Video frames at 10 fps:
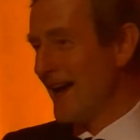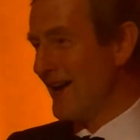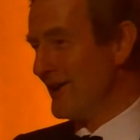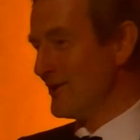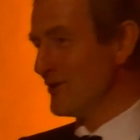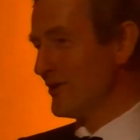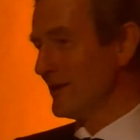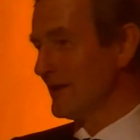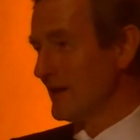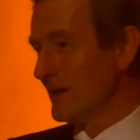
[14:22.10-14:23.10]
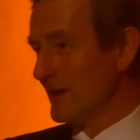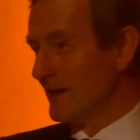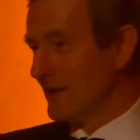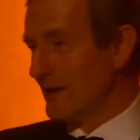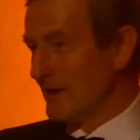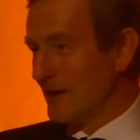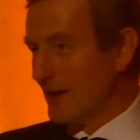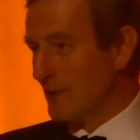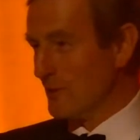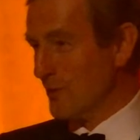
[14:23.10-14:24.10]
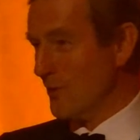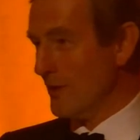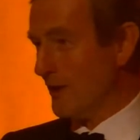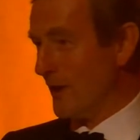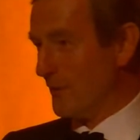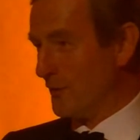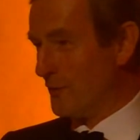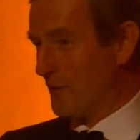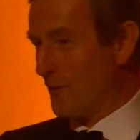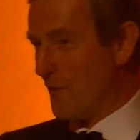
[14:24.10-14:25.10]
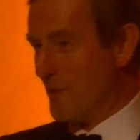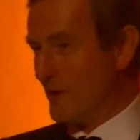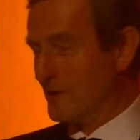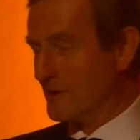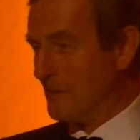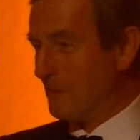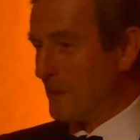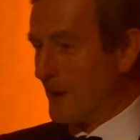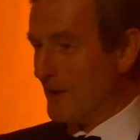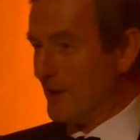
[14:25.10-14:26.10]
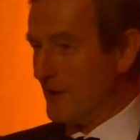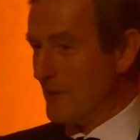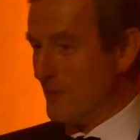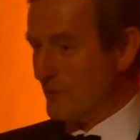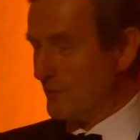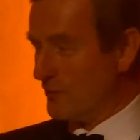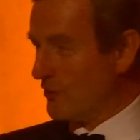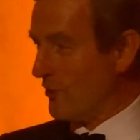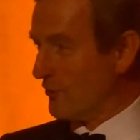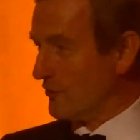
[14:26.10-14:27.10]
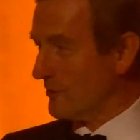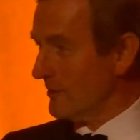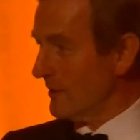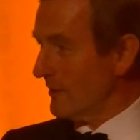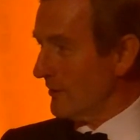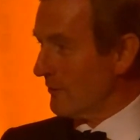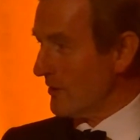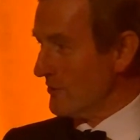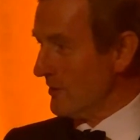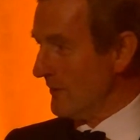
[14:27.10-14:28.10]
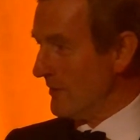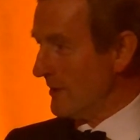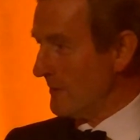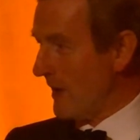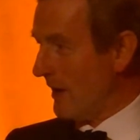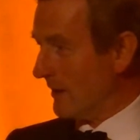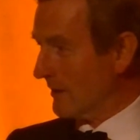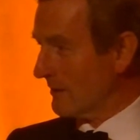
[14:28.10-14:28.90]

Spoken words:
And he was only gone for 3 or 4 minutes, and he came out with a shirt. It wasn't even in the bag.